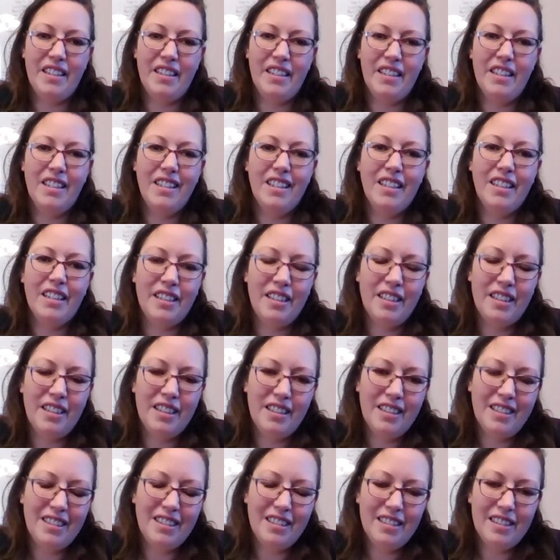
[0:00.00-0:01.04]

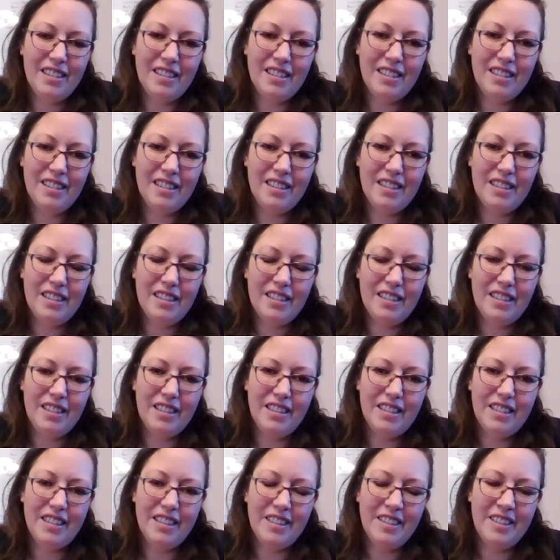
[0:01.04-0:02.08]

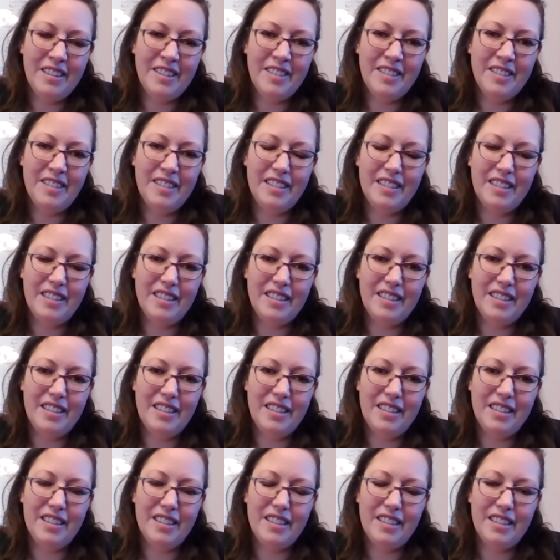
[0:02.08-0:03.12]

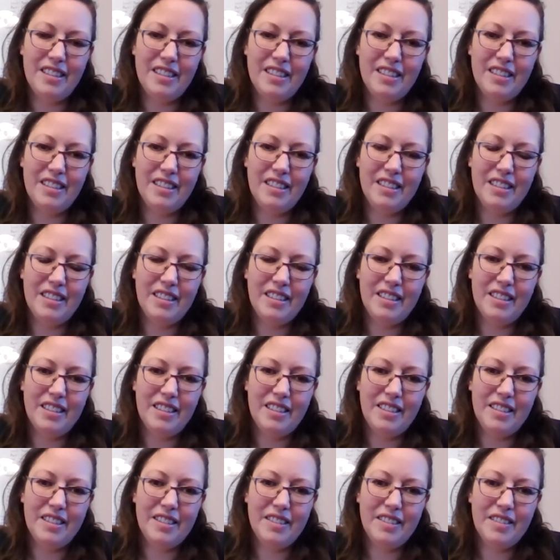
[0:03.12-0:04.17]

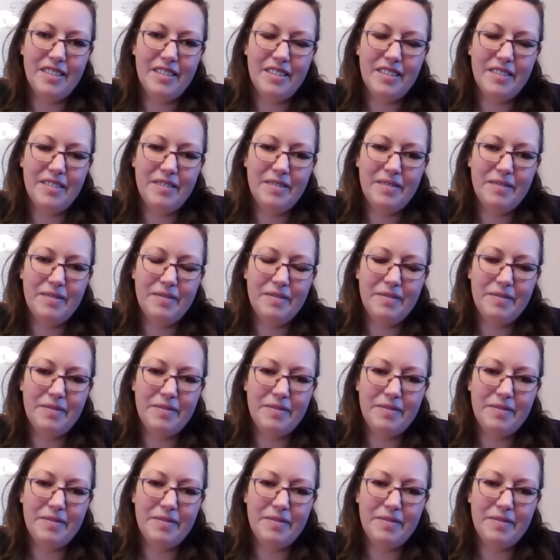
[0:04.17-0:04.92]
(not speaking)